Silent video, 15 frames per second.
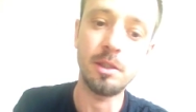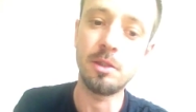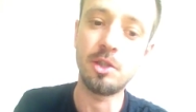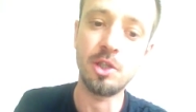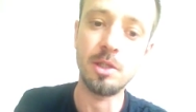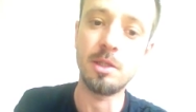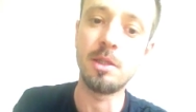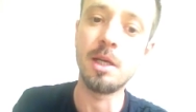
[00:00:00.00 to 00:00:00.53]
It
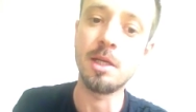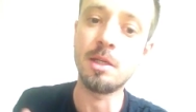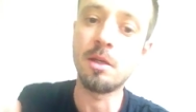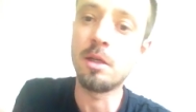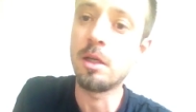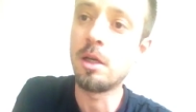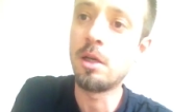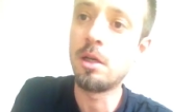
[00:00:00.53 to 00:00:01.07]
just
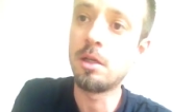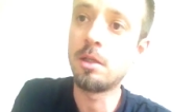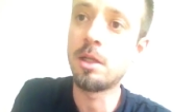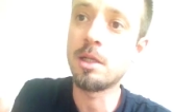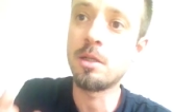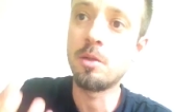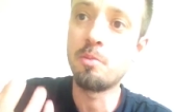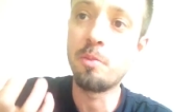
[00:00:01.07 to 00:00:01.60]
doesn't
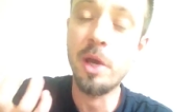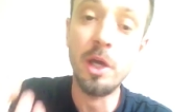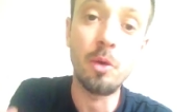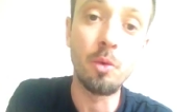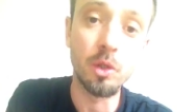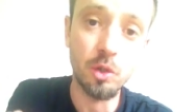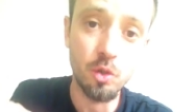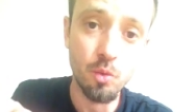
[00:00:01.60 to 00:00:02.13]
doesn't make
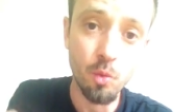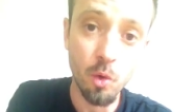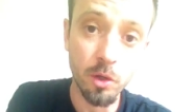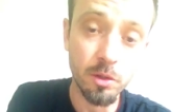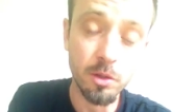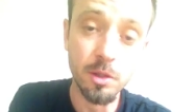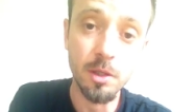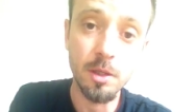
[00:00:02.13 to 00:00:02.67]
what you
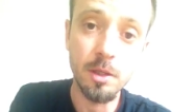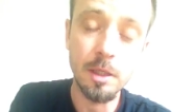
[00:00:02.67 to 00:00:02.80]
want